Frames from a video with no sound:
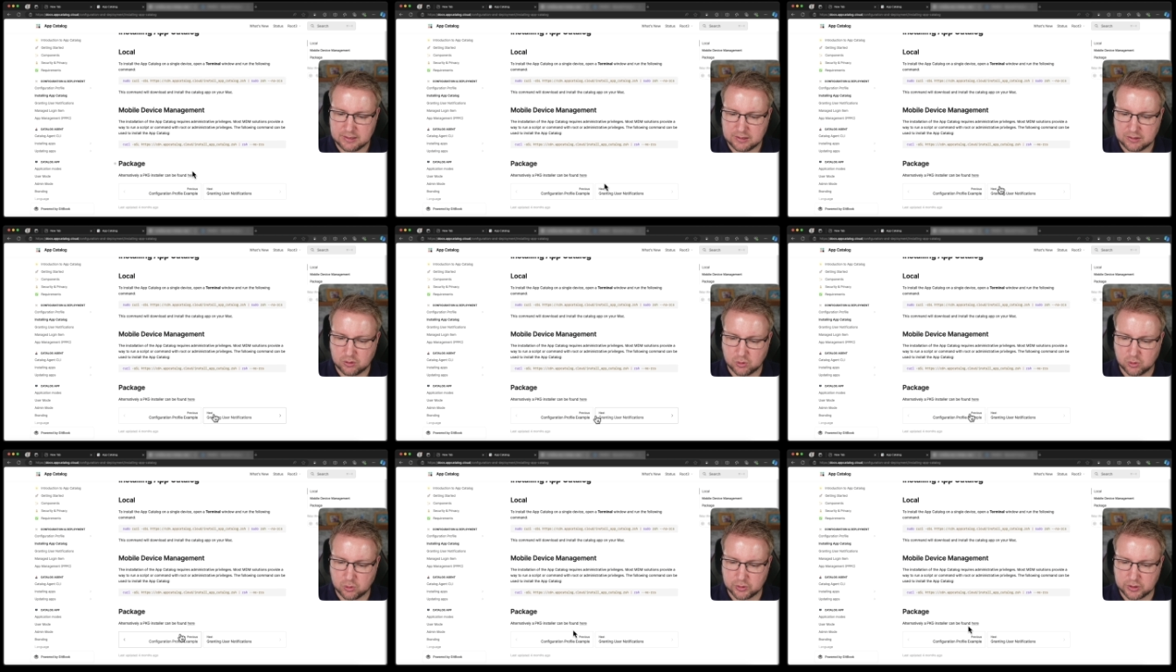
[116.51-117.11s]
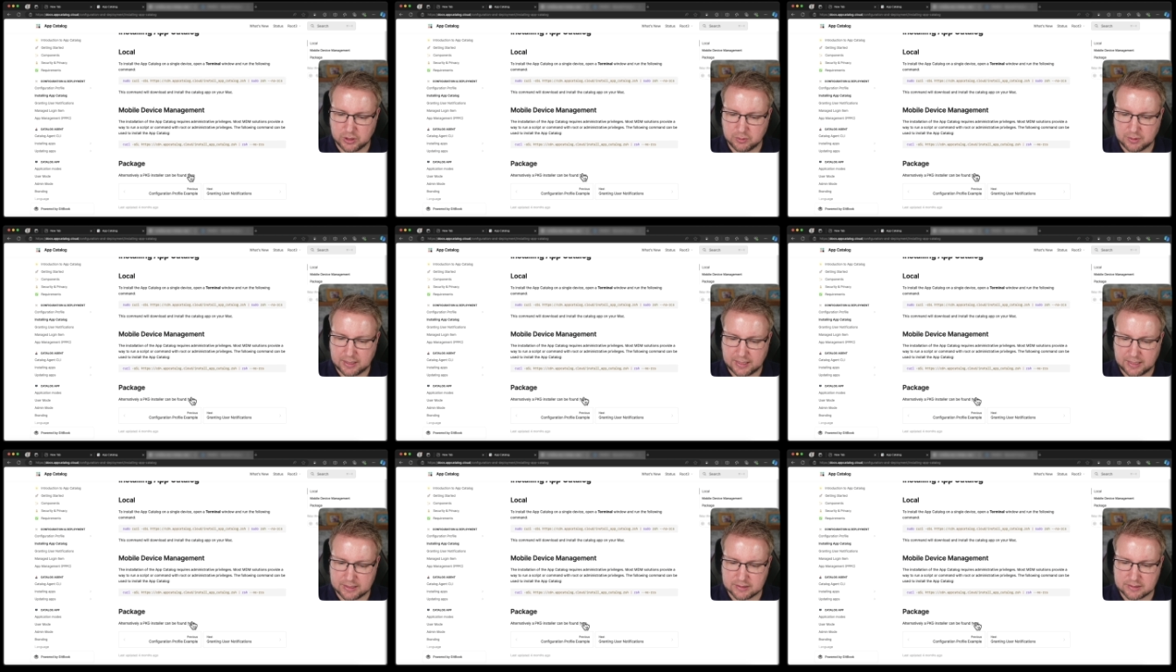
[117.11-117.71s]
or you
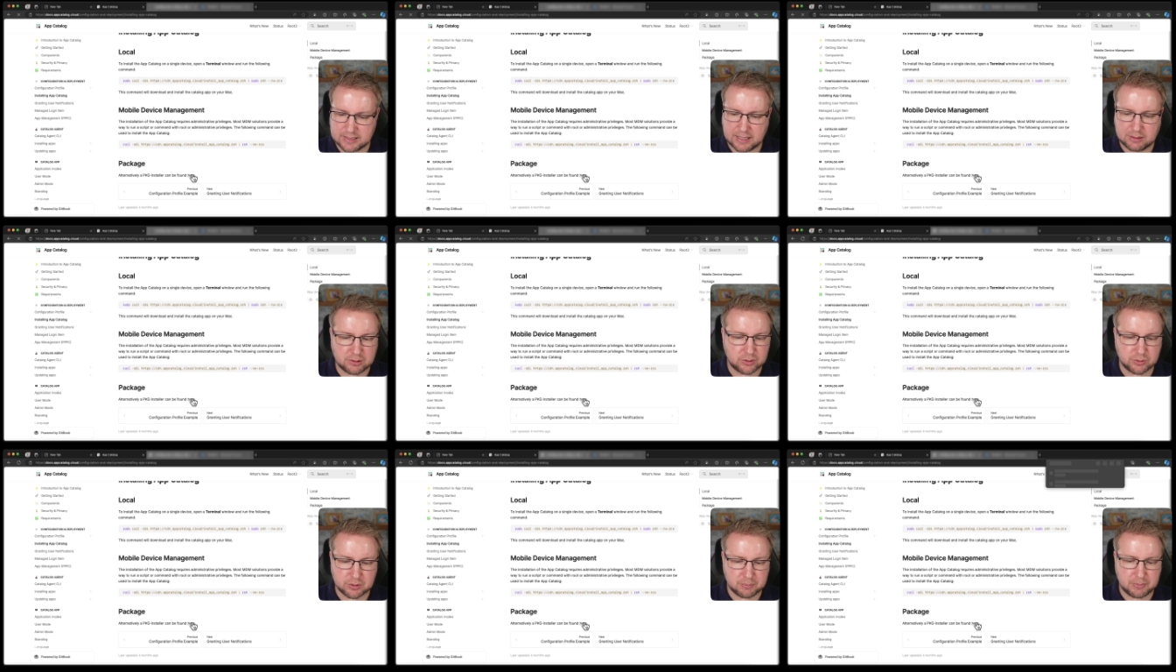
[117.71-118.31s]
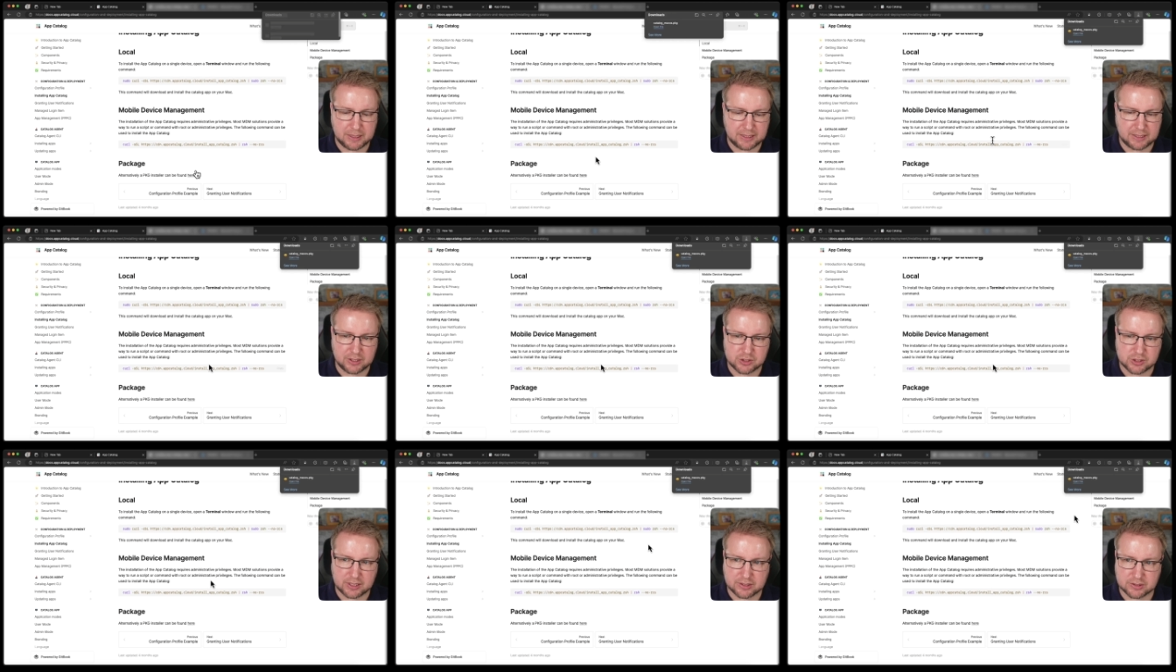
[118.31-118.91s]
can download the
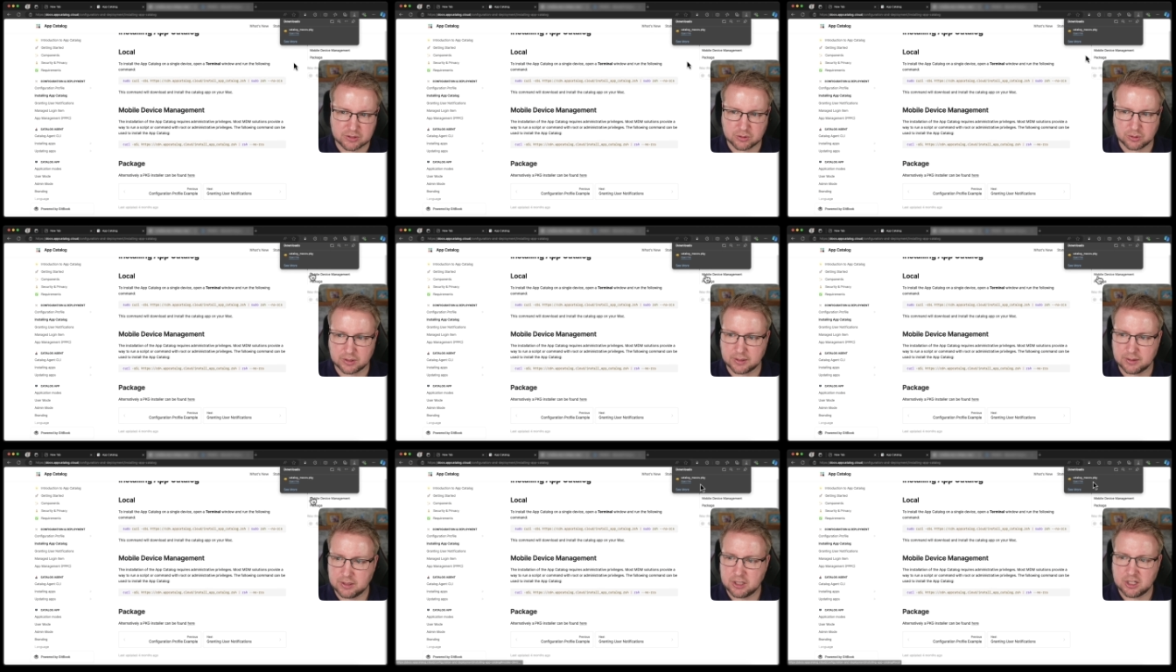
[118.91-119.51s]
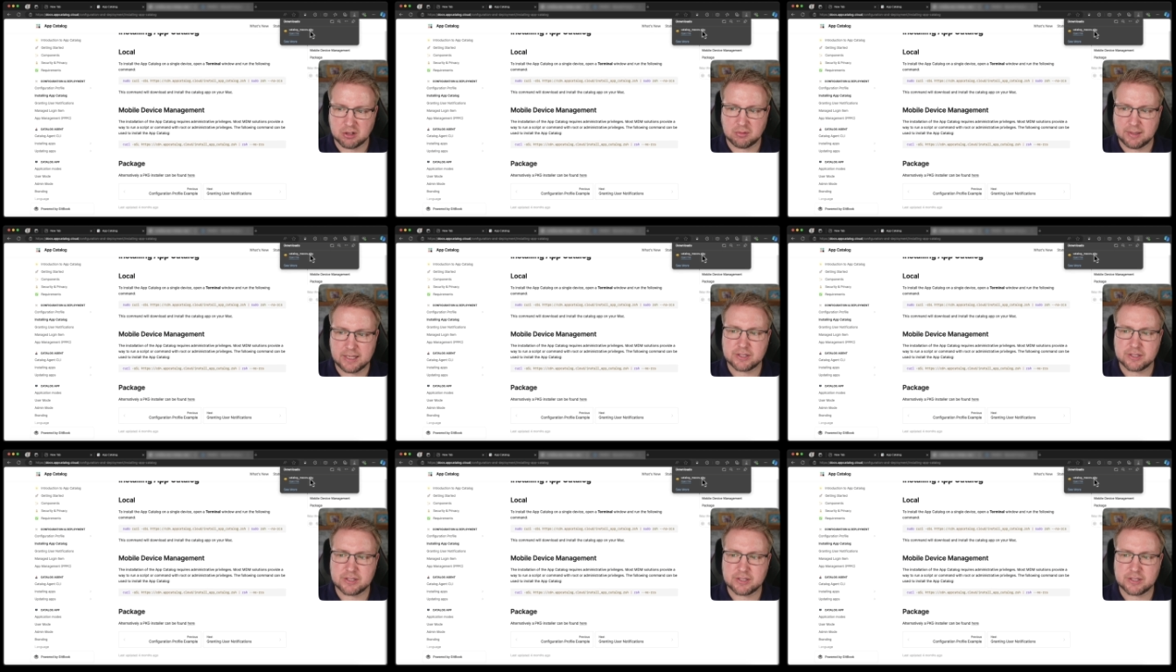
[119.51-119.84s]
pkg installer let's